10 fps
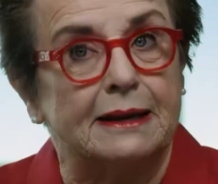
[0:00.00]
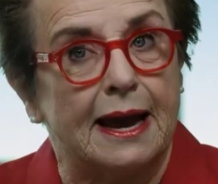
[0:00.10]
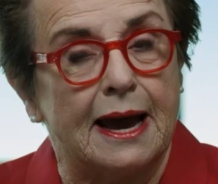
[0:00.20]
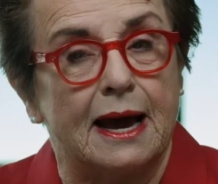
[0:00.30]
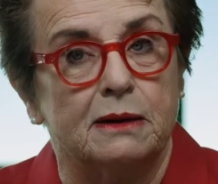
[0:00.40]
My
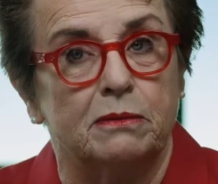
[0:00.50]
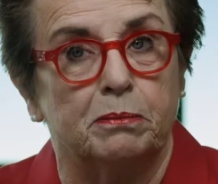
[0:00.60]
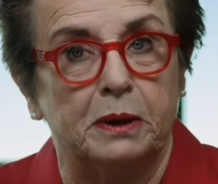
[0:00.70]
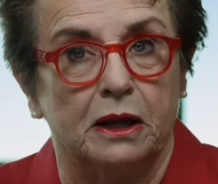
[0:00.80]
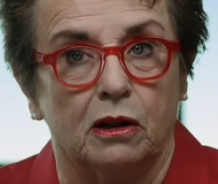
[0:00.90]
dad,
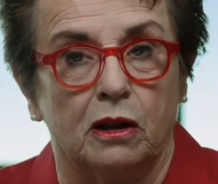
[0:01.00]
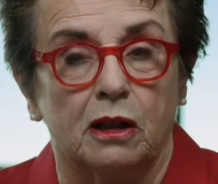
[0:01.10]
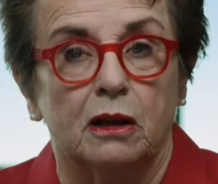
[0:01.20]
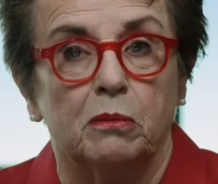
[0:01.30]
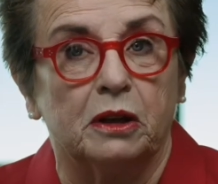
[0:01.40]
Bill,
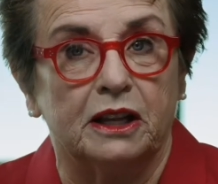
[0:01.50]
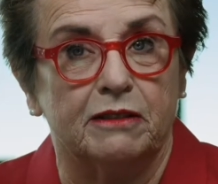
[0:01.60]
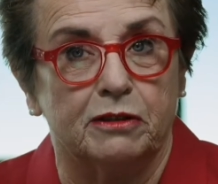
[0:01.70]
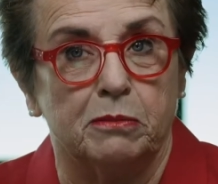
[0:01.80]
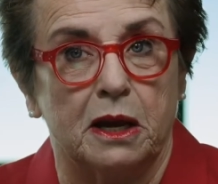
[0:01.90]

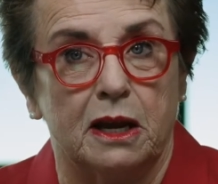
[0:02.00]
believed in